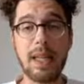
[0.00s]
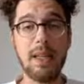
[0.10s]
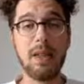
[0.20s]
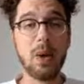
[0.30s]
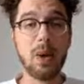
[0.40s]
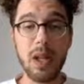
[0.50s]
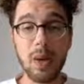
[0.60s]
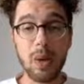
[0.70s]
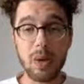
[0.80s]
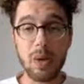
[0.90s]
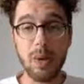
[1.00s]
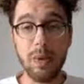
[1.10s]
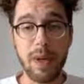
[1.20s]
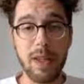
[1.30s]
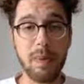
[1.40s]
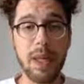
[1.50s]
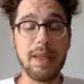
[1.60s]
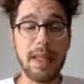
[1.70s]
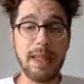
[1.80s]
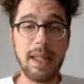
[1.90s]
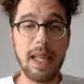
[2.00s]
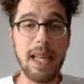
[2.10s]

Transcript: the internally controlled phase by setting a